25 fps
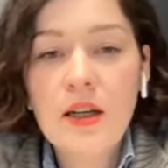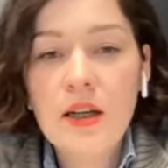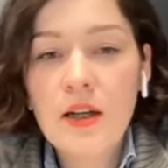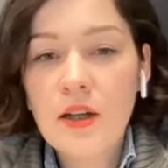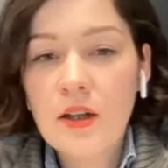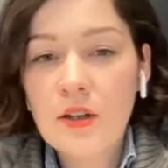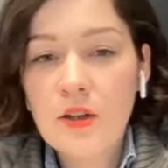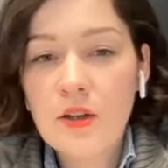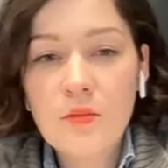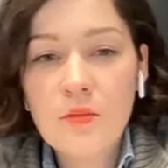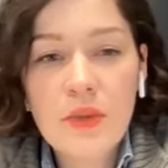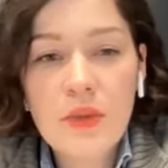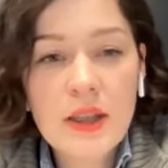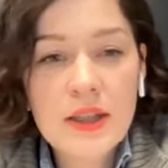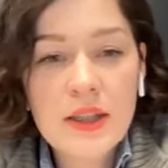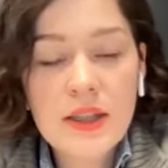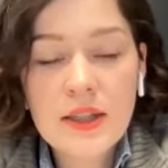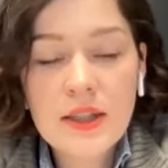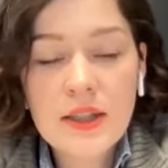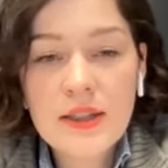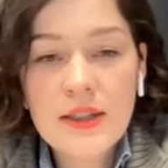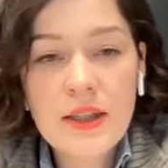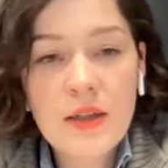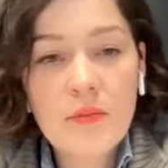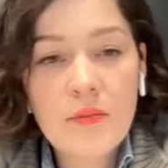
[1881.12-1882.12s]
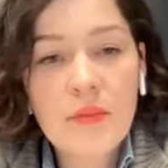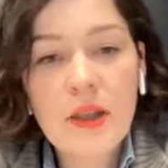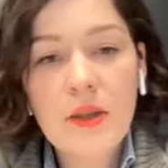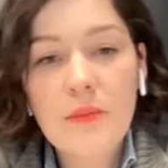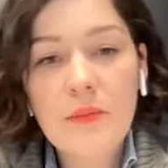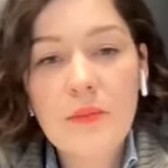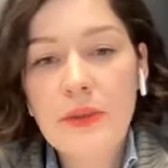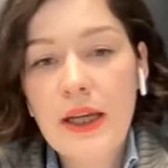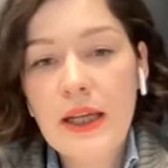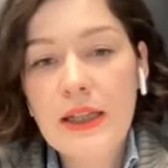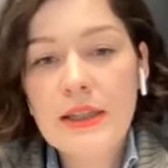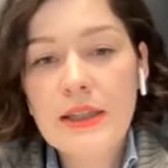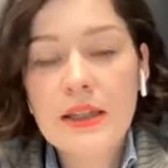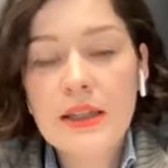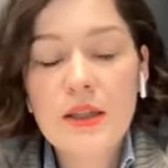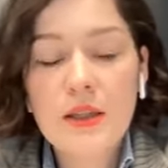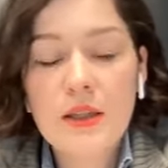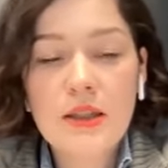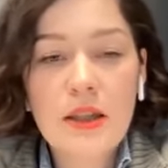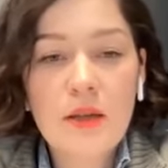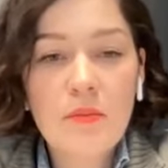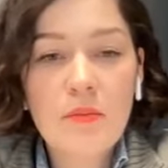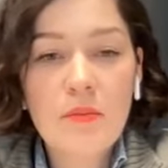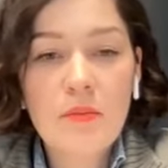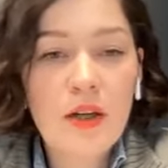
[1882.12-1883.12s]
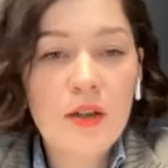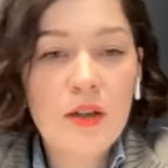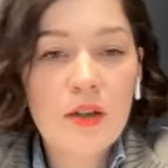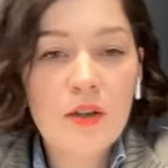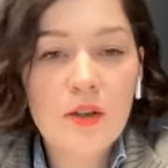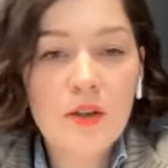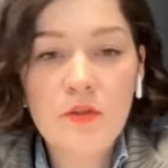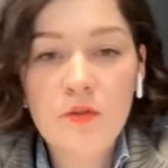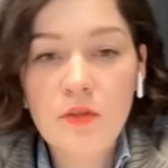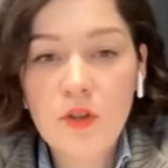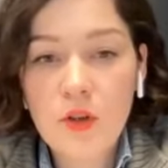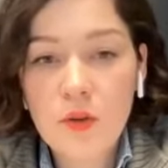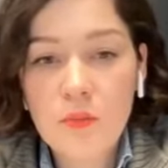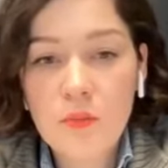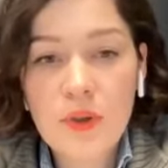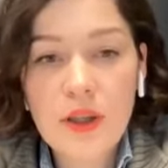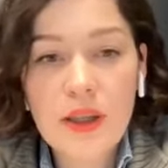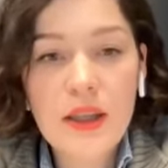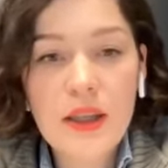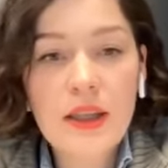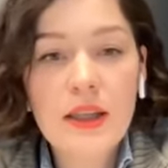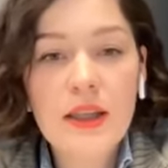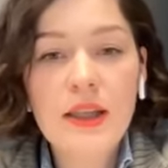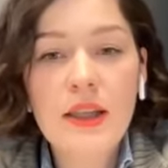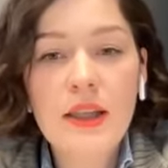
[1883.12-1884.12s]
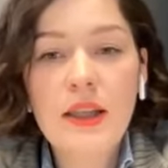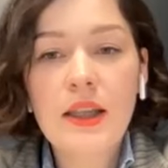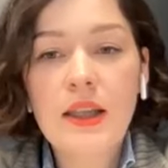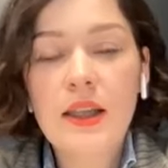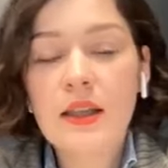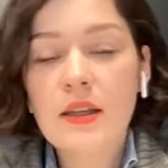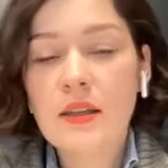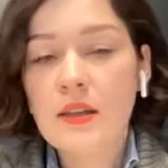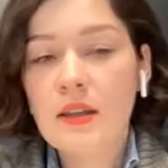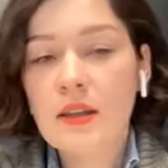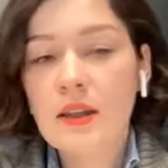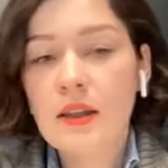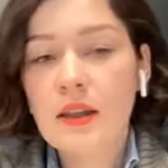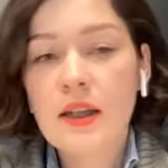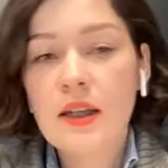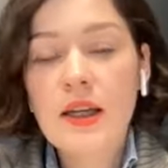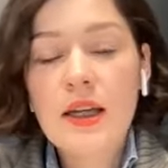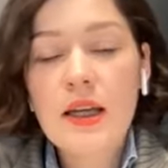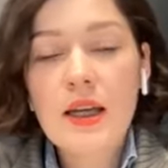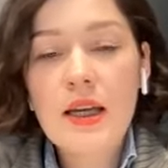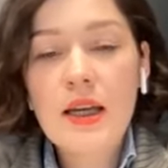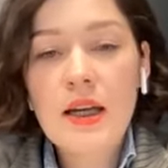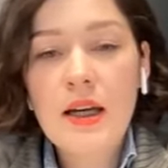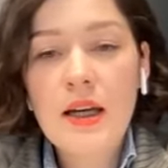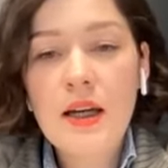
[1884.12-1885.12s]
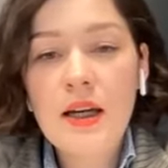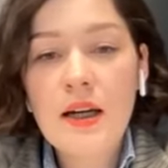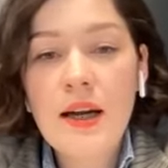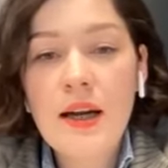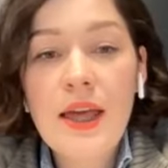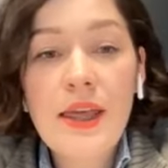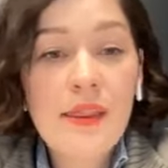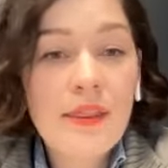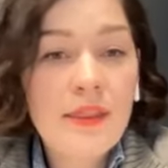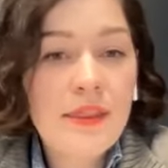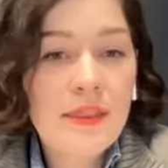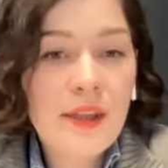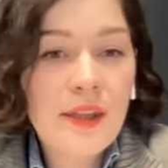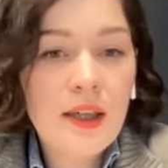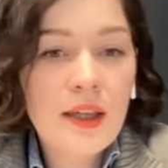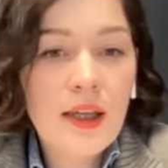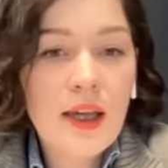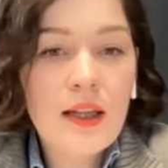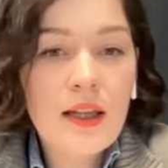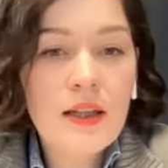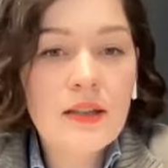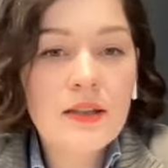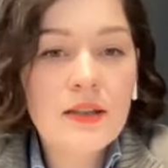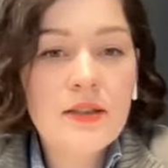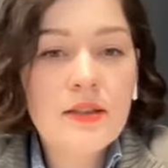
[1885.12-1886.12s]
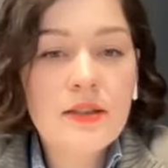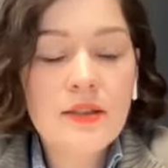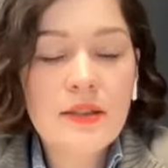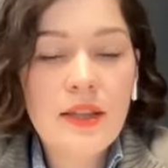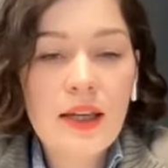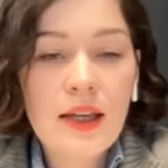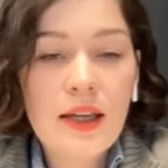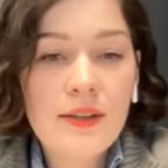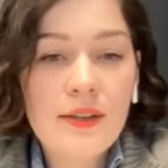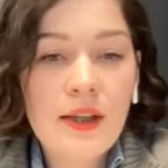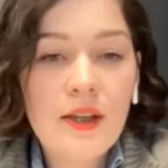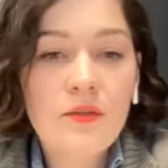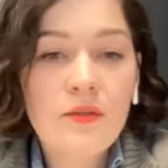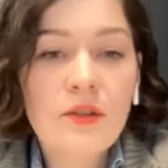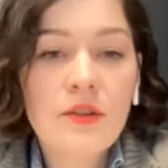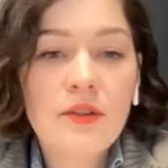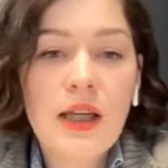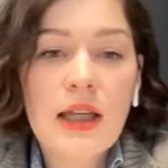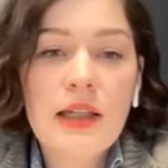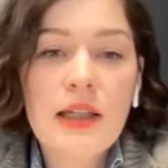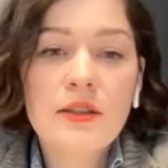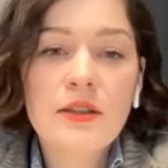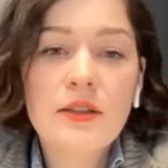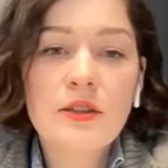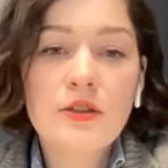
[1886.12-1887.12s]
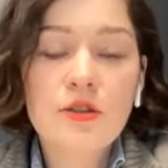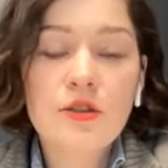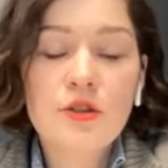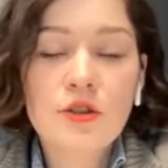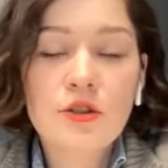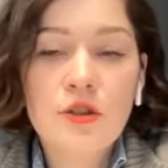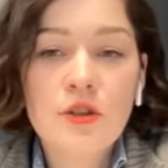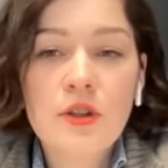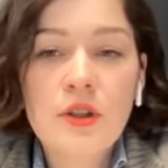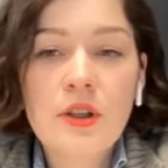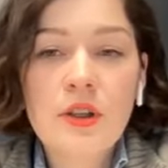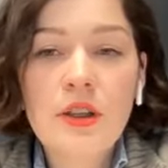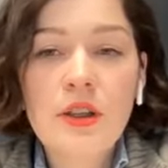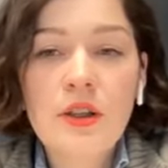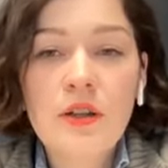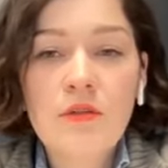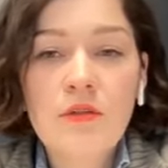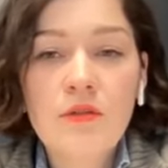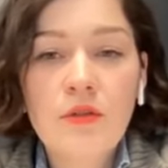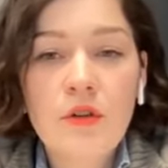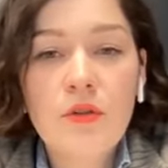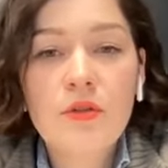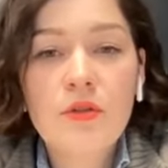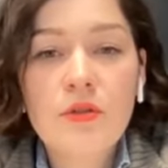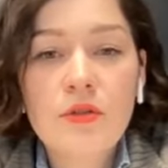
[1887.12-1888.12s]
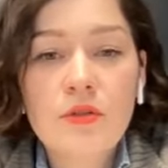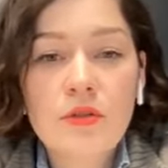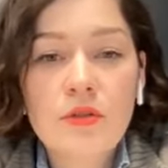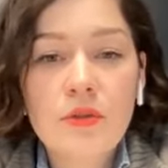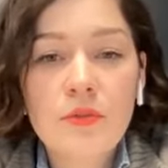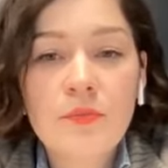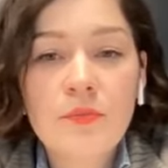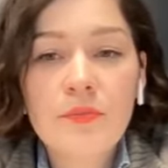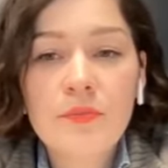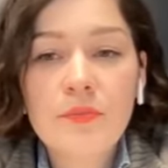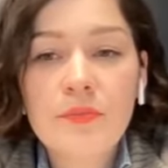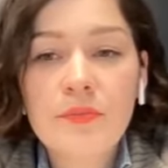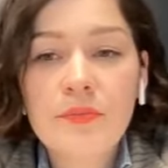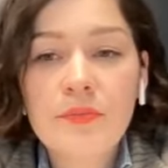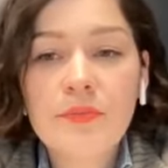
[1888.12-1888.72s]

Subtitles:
You mentioned some KPIs about viewability. Anything else that advertisers should focus to?